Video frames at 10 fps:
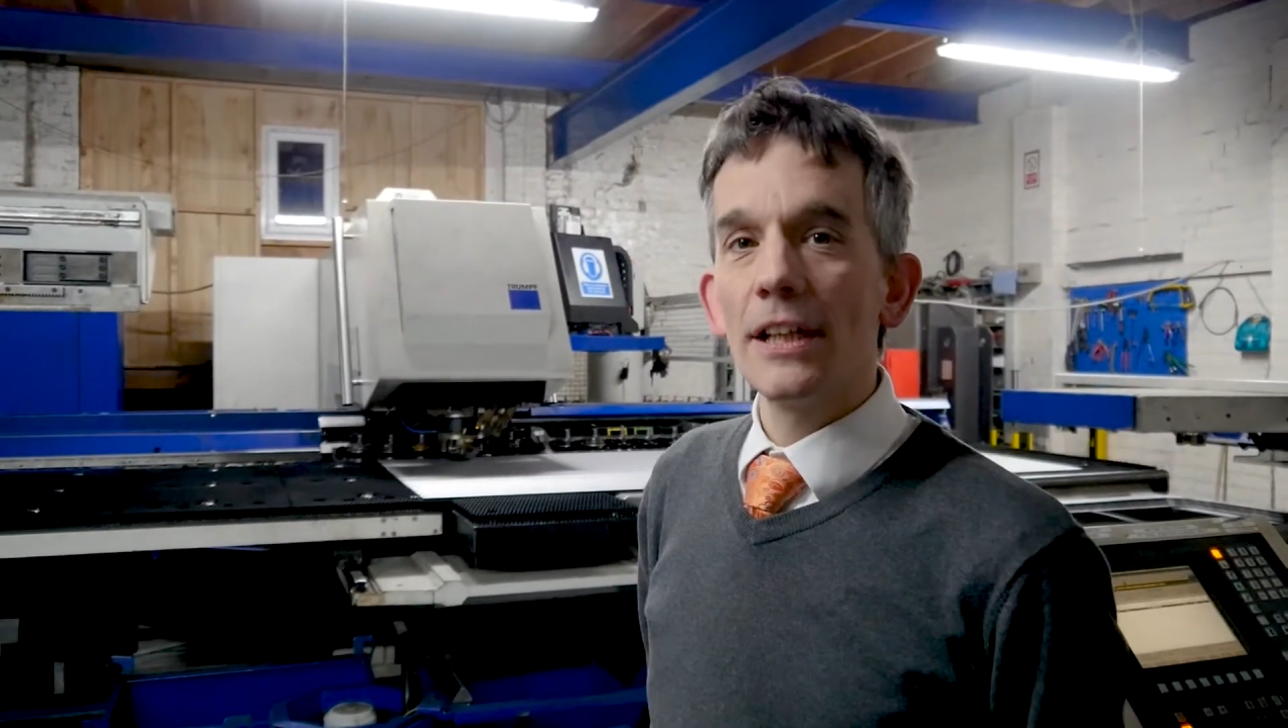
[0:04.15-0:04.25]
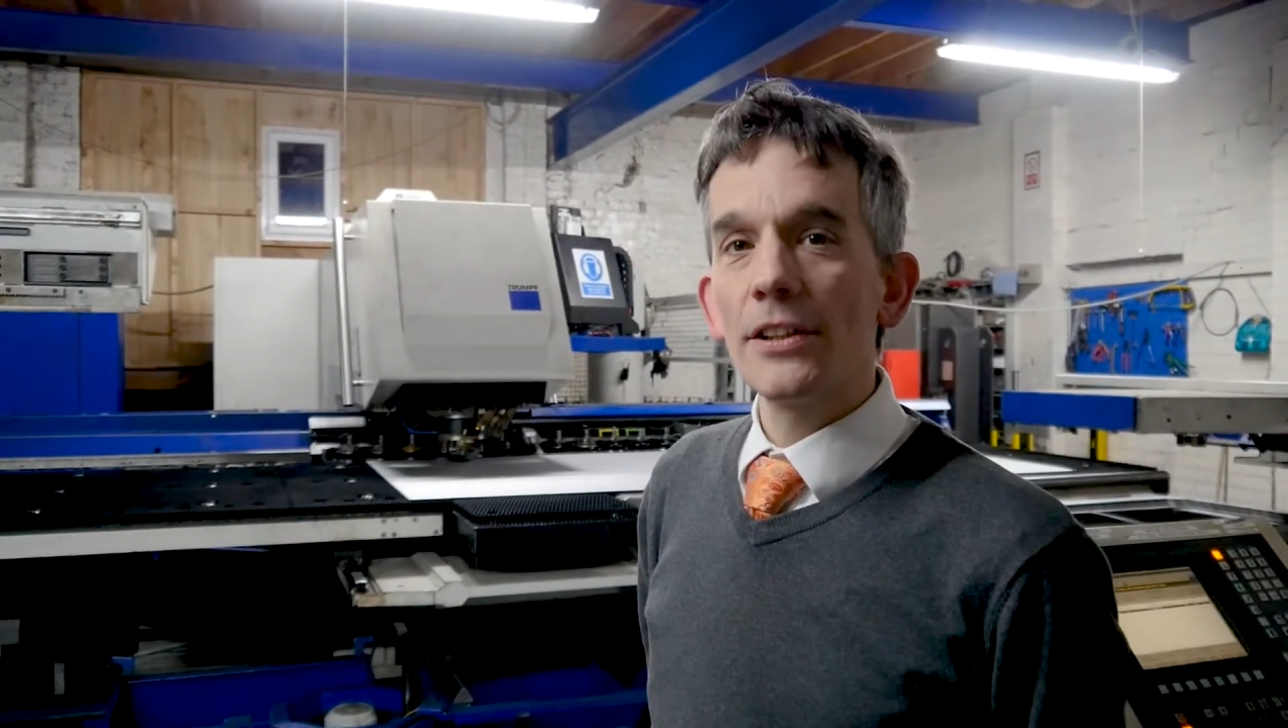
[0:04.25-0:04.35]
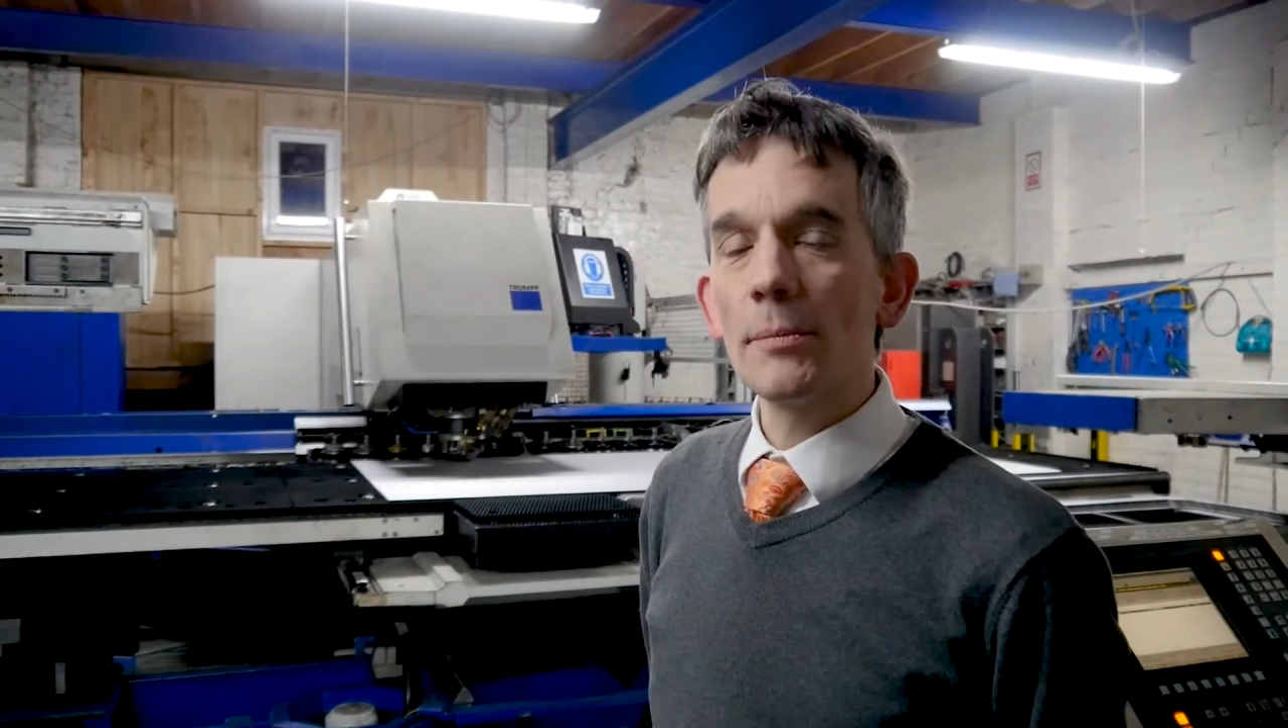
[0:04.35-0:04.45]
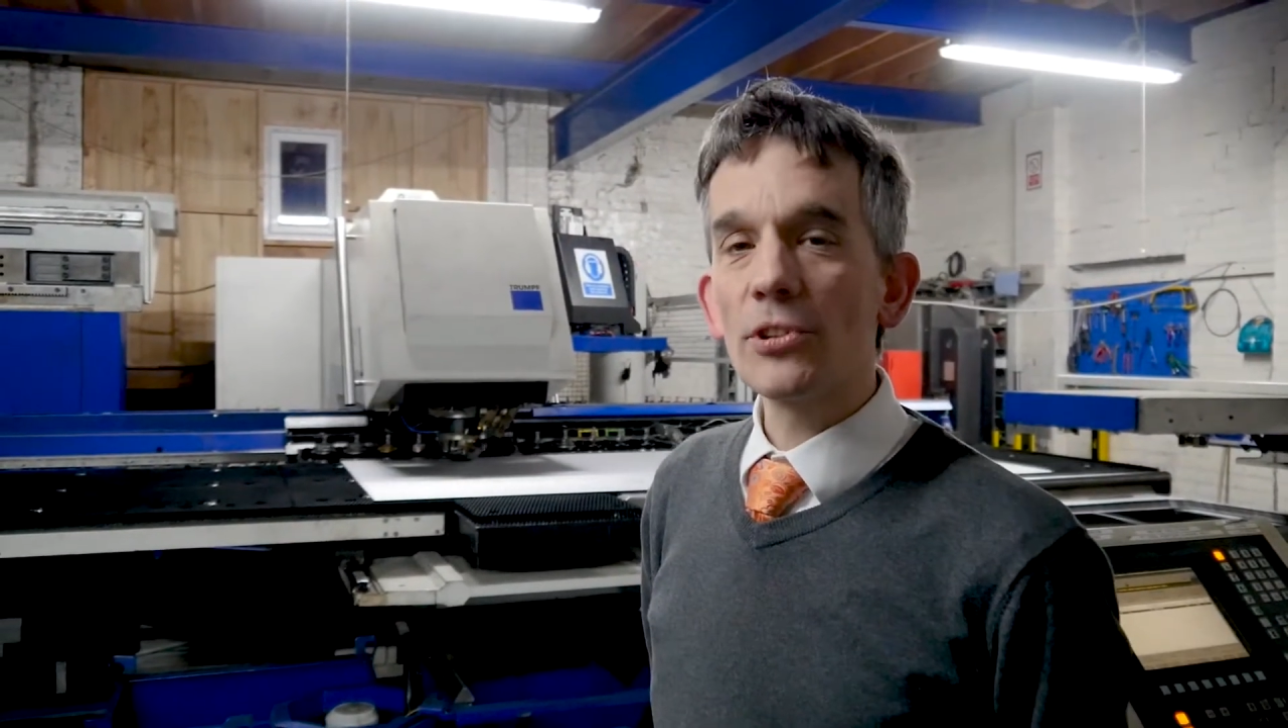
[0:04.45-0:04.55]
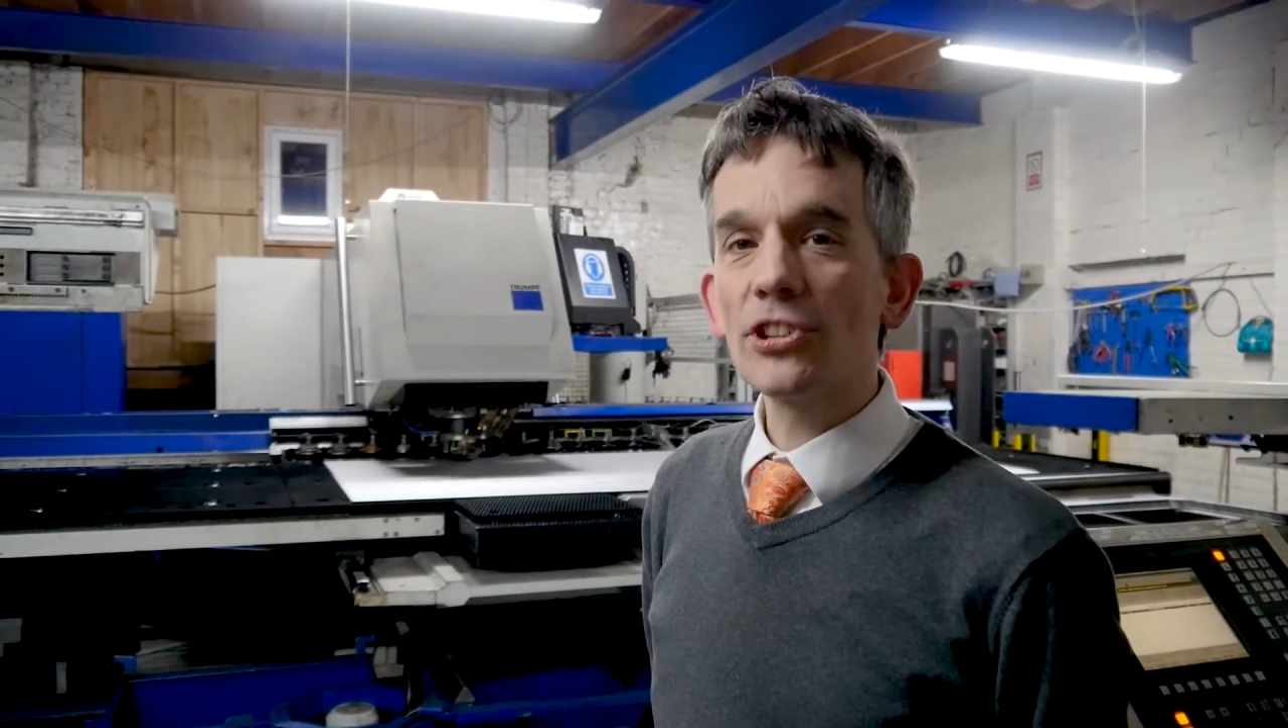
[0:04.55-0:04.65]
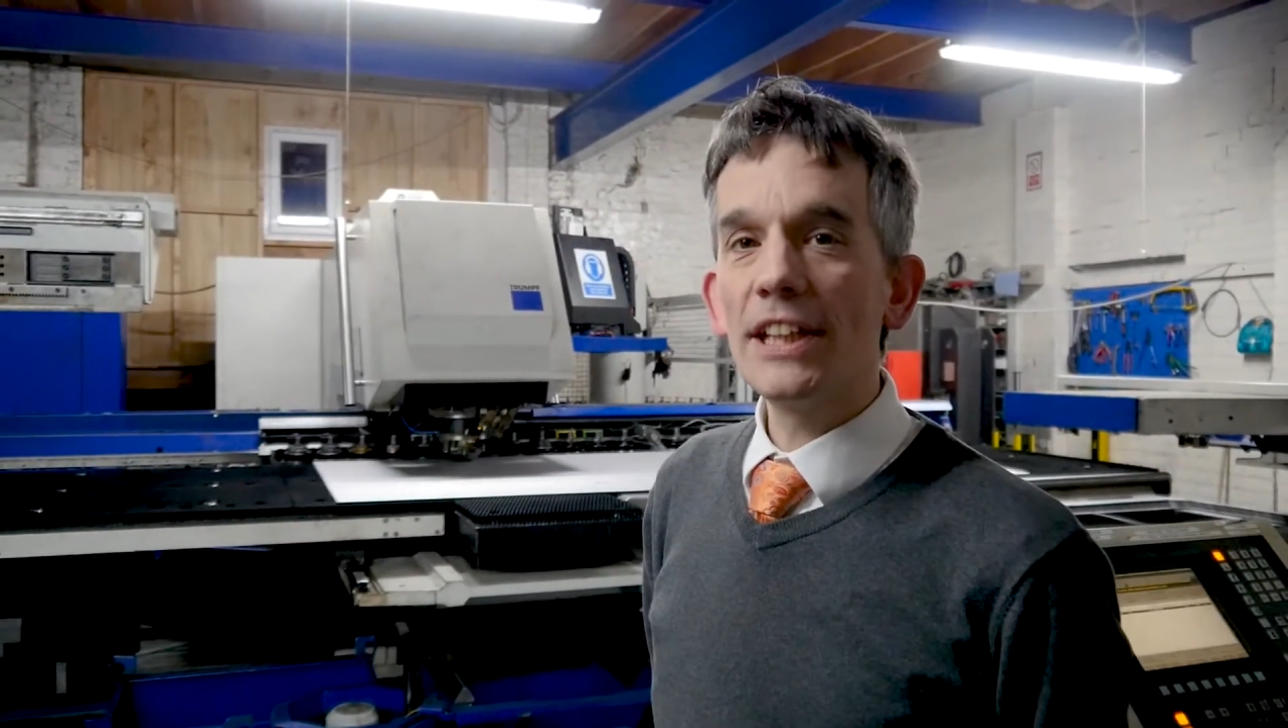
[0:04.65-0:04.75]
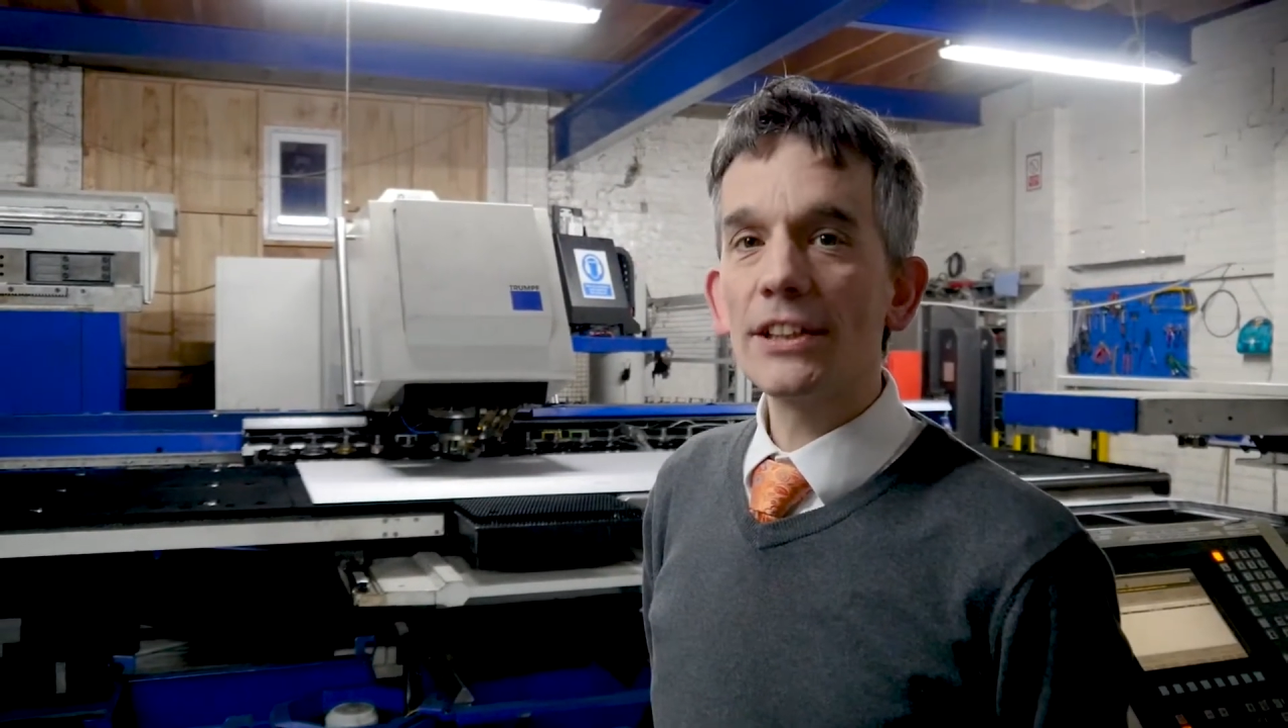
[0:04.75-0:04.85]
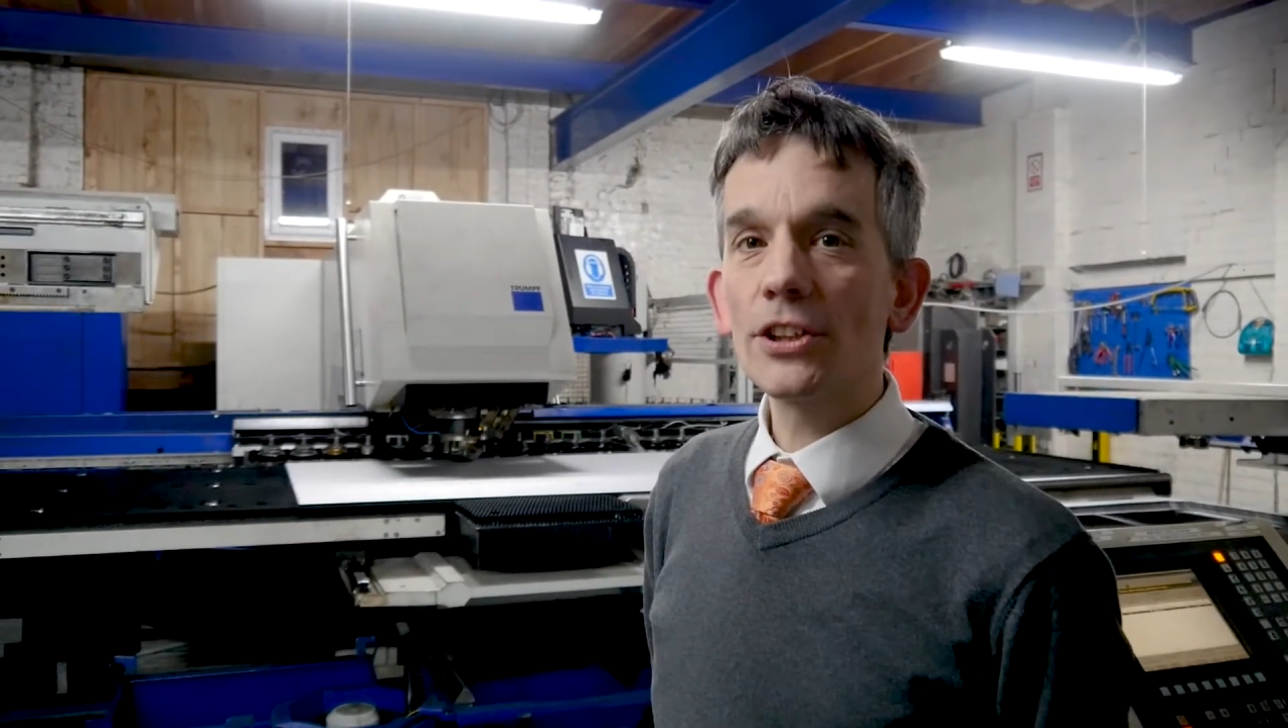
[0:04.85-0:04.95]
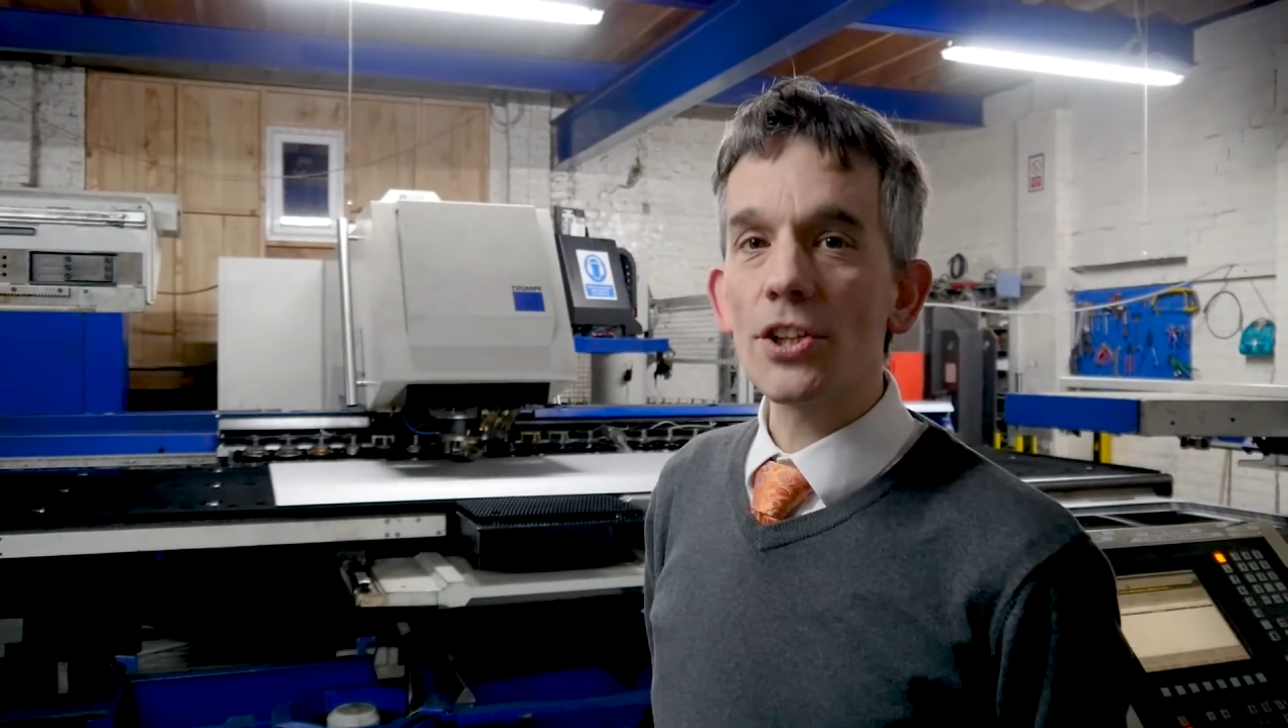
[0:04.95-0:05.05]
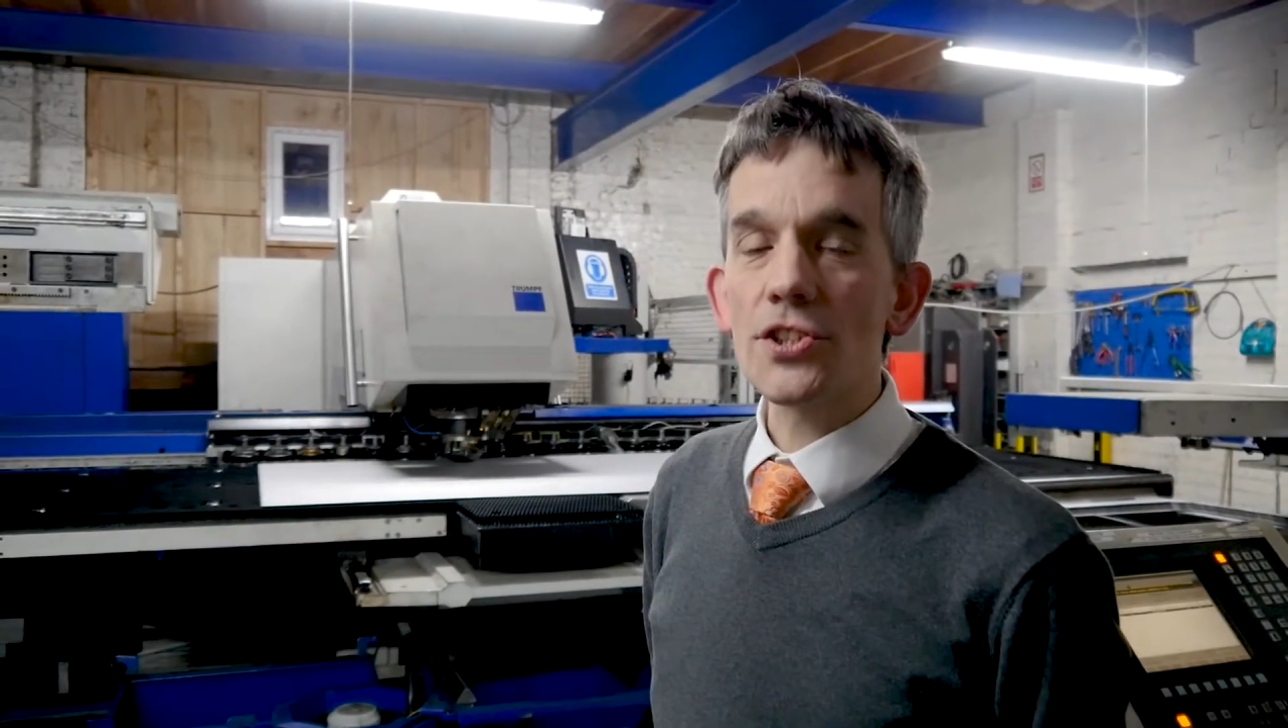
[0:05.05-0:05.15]
The machine
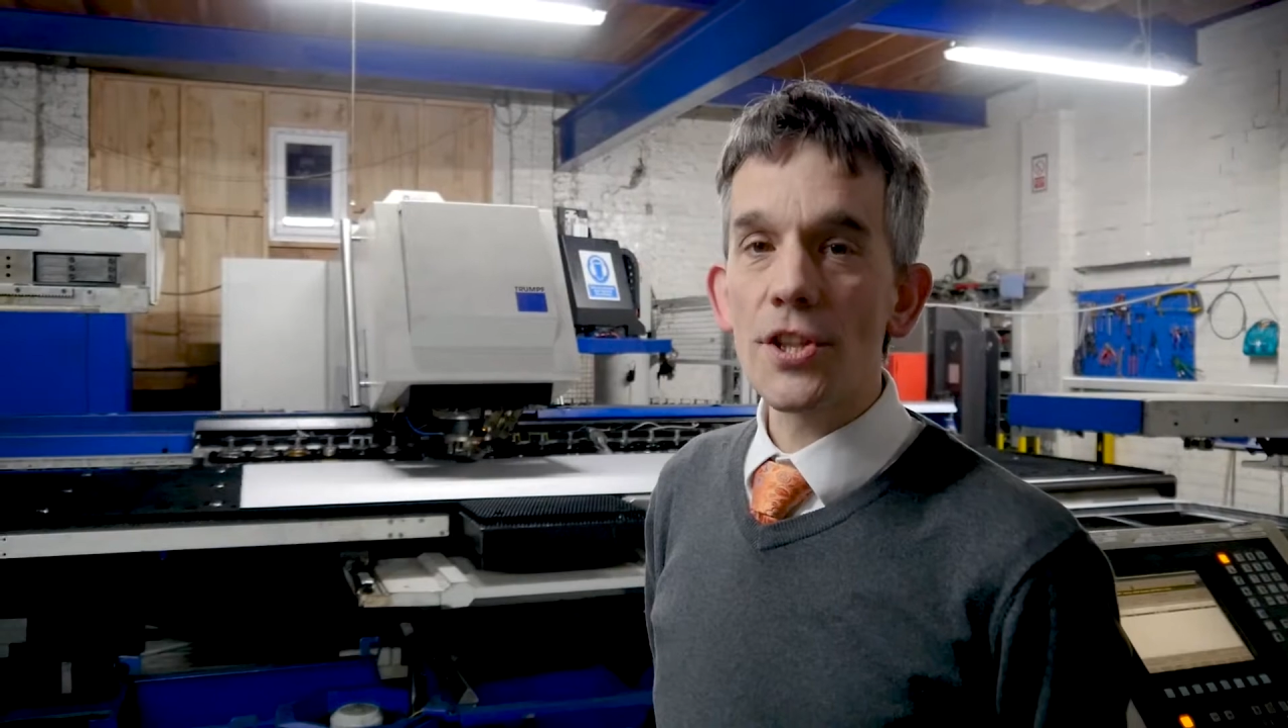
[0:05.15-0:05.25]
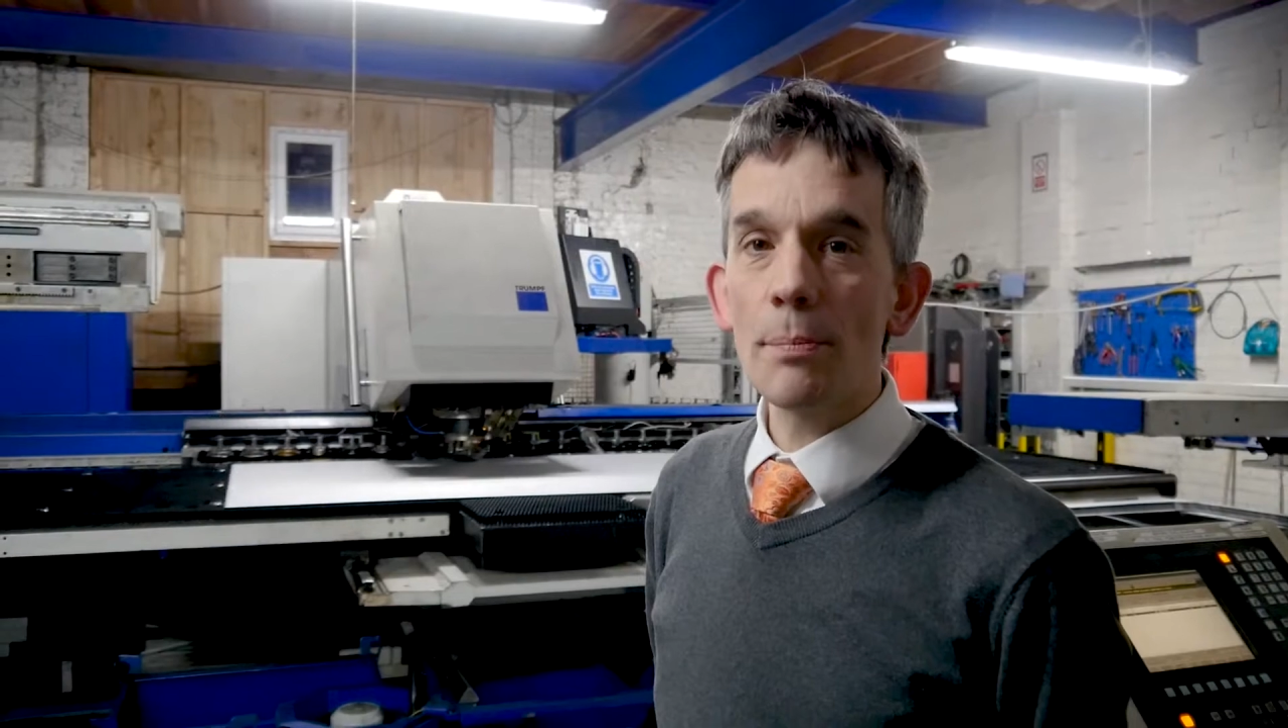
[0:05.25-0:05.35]
cuts the